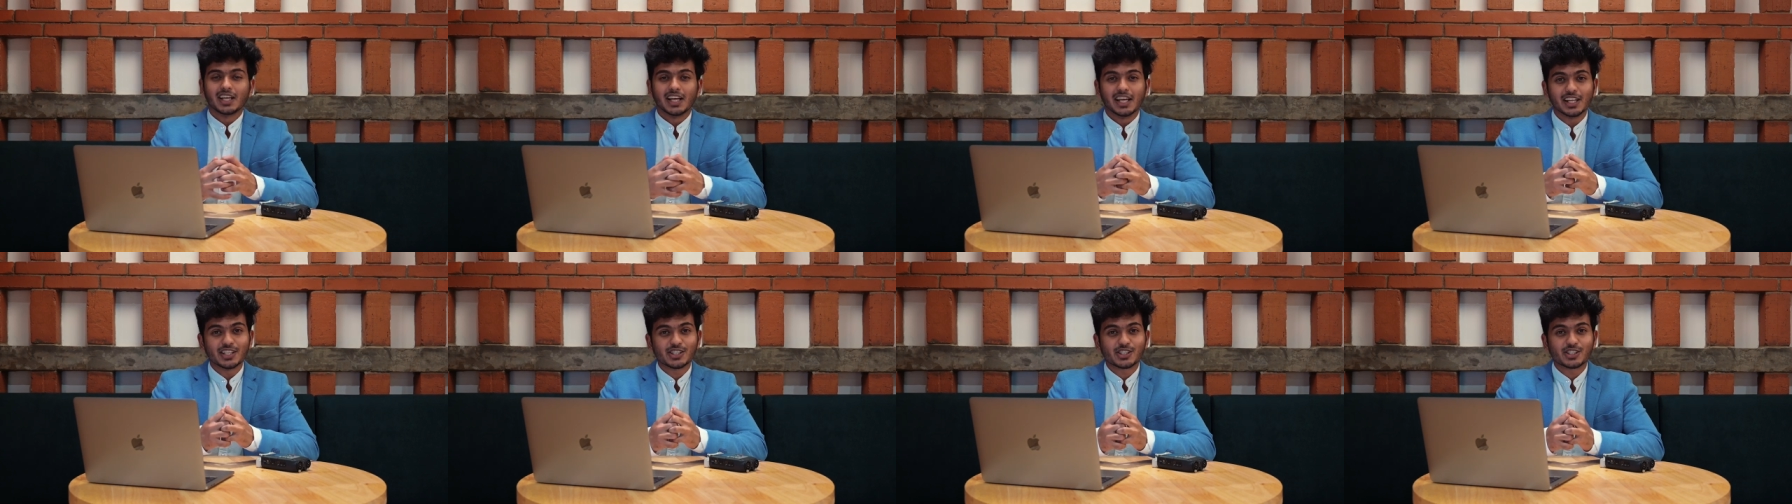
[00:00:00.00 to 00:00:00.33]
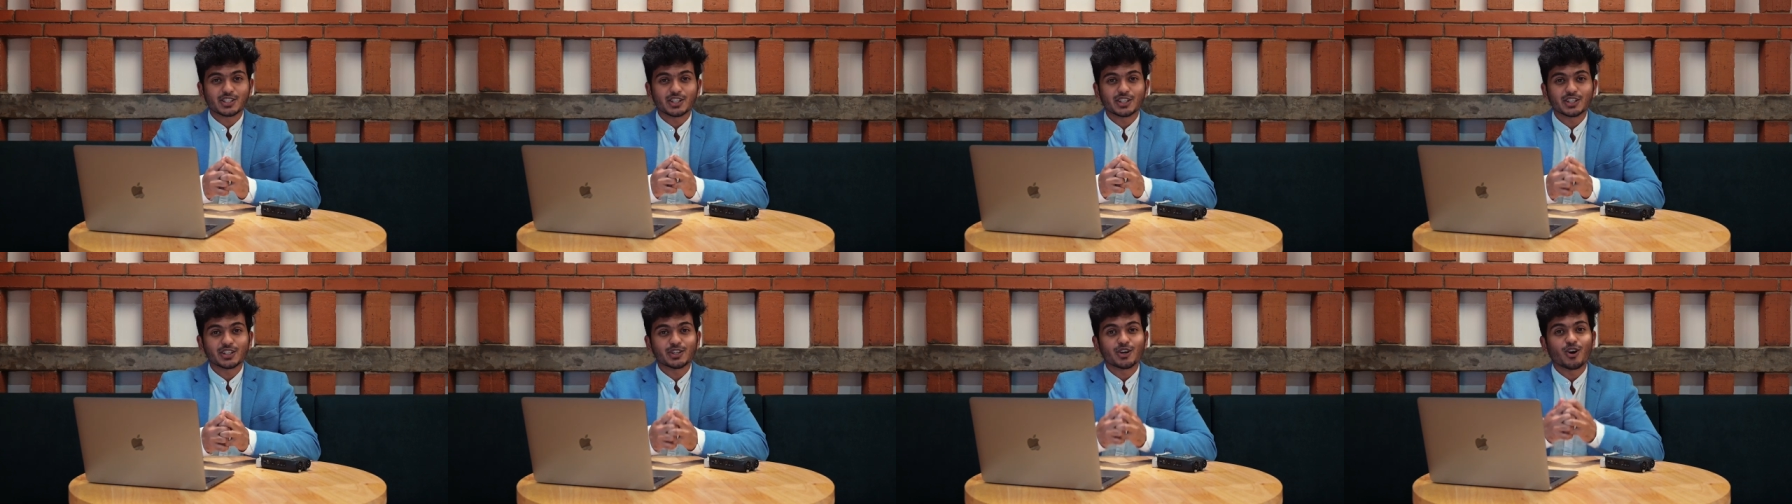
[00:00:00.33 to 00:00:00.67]

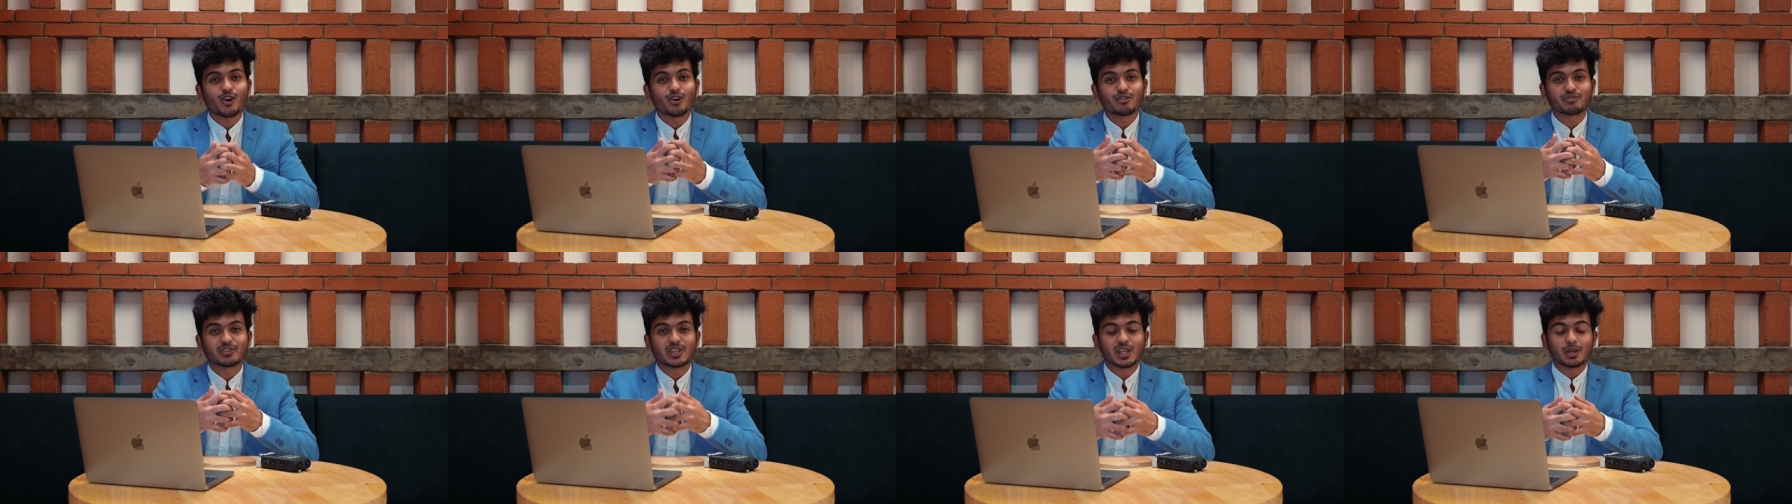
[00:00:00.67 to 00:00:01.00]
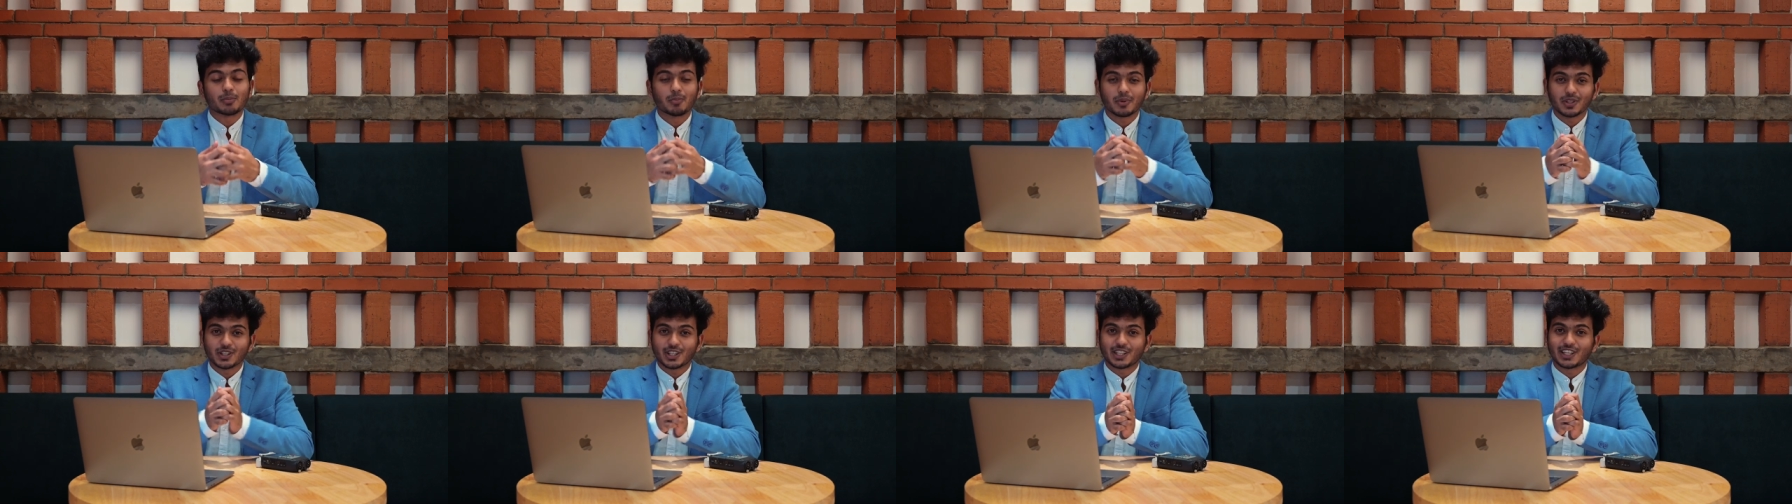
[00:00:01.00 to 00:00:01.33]
Instead of
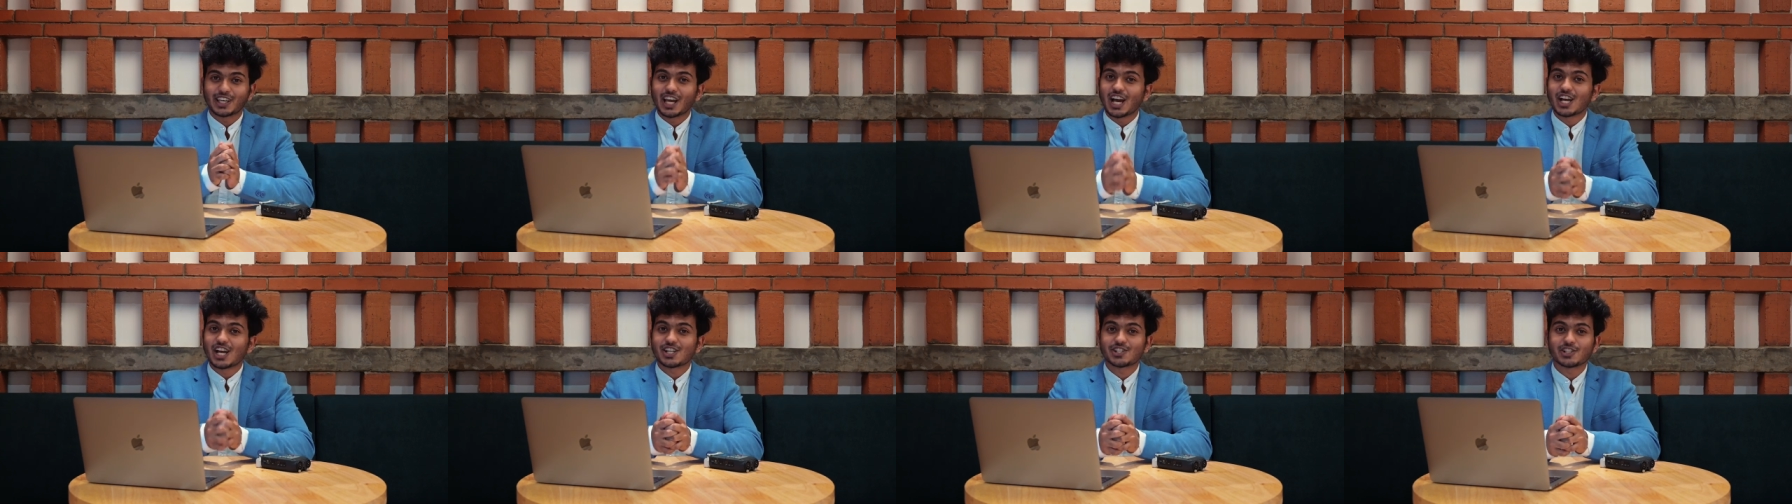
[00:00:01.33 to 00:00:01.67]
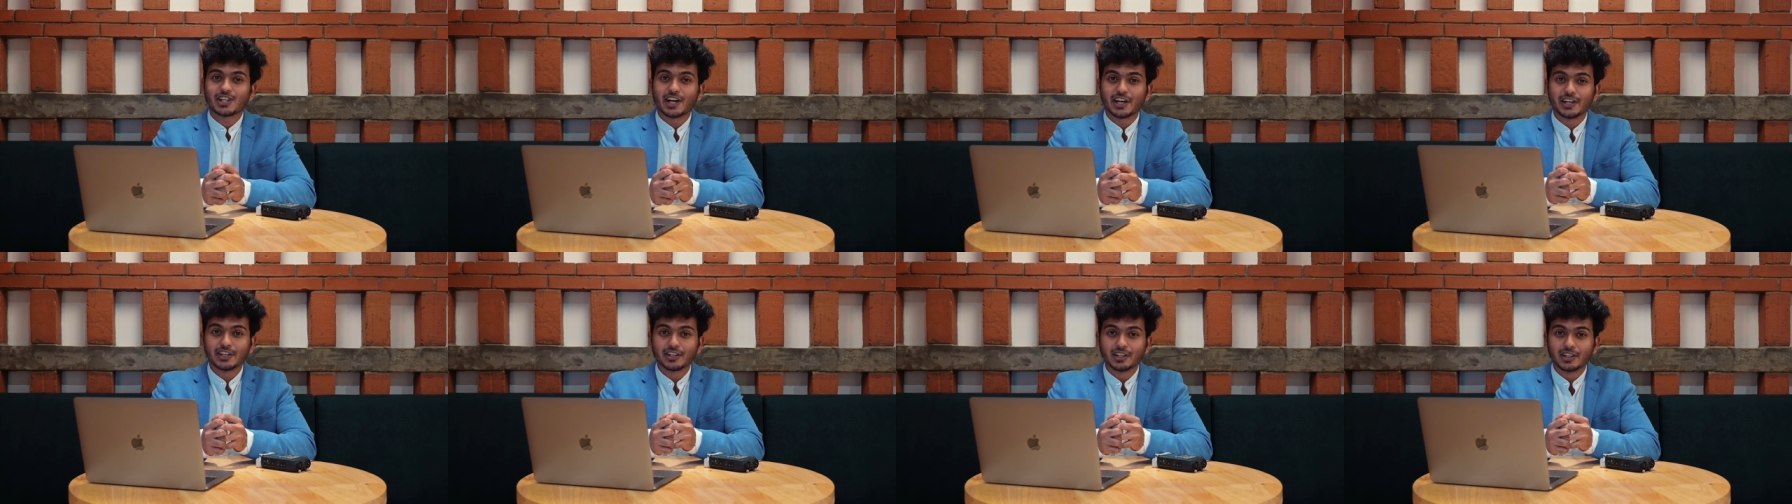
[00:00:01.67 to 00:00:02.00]
keeping the cash
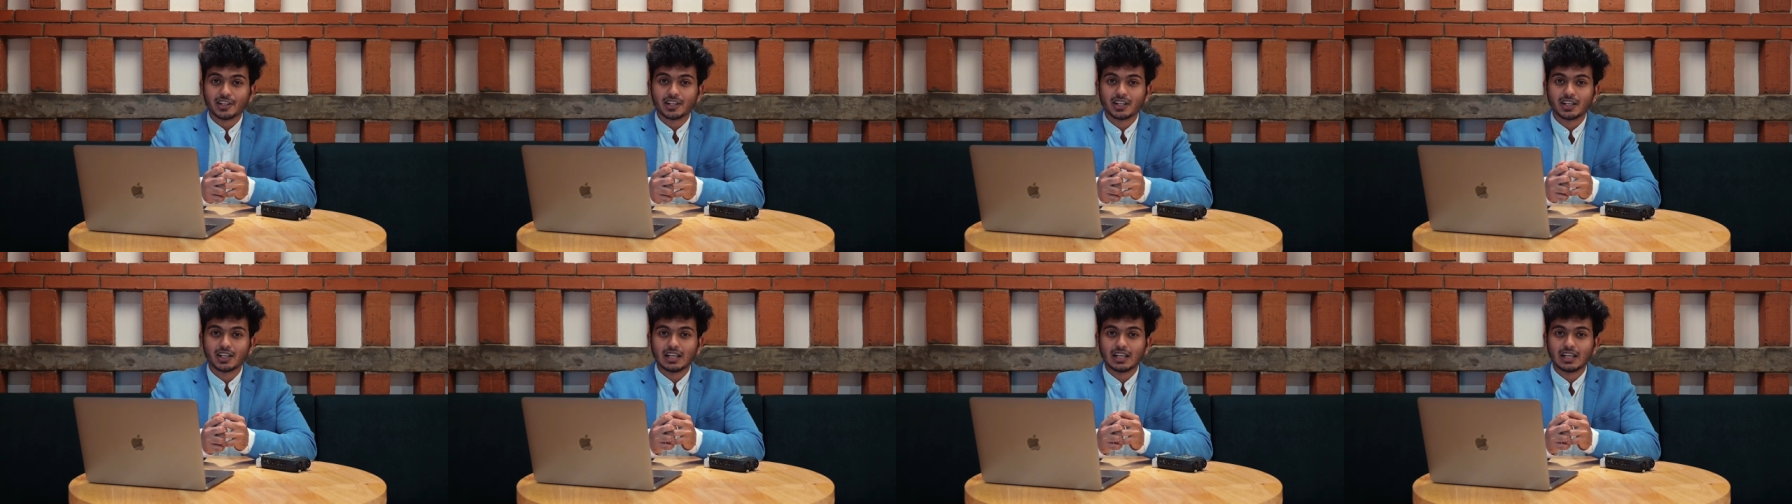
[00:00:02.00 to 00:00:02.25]
idle,